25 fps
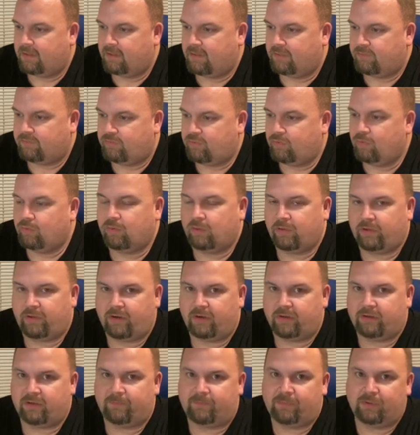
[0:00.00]
tool here
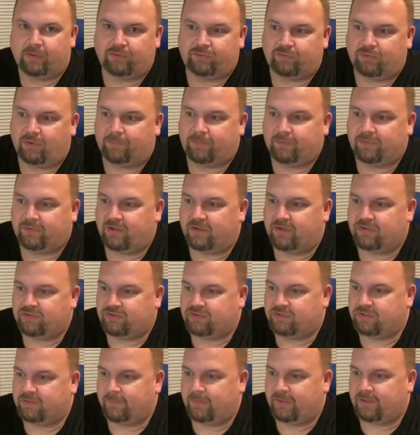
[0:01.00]
to build your
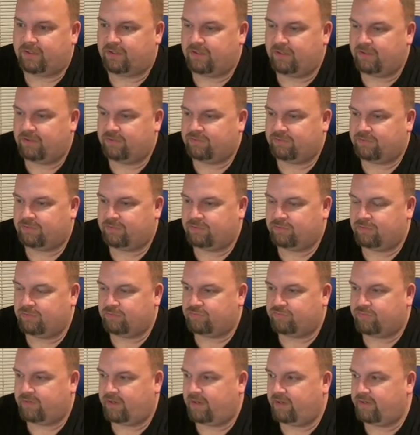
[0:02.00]
reputation, to make it easier to do
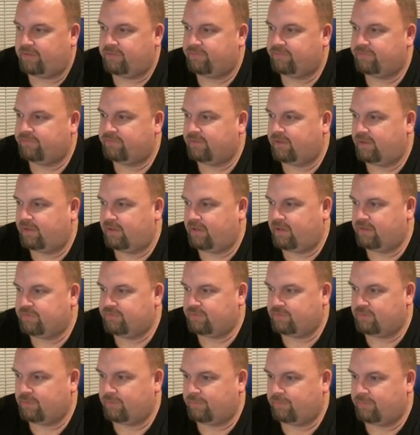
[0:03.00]
trades as you
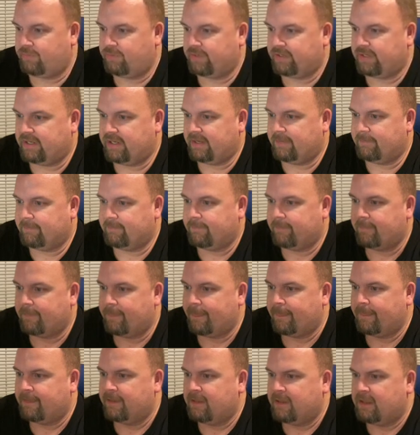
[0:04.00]
go through the game.
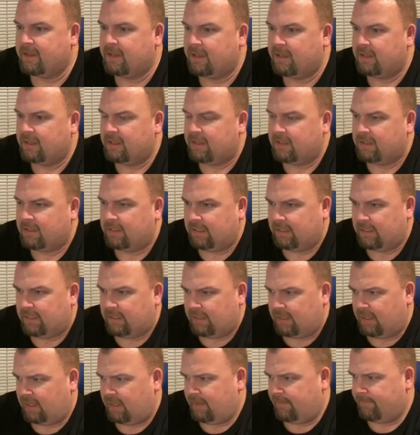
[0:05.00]

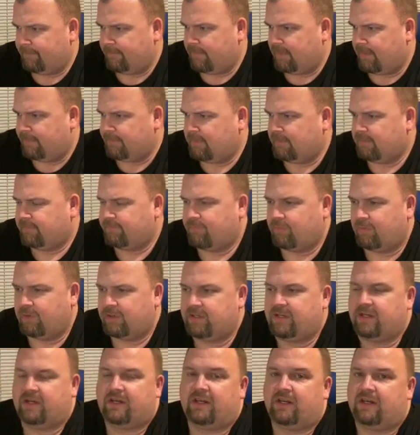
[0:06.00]
I'm going to avoid
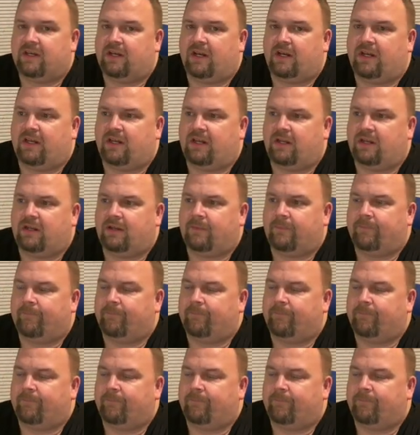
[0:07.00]
getting into any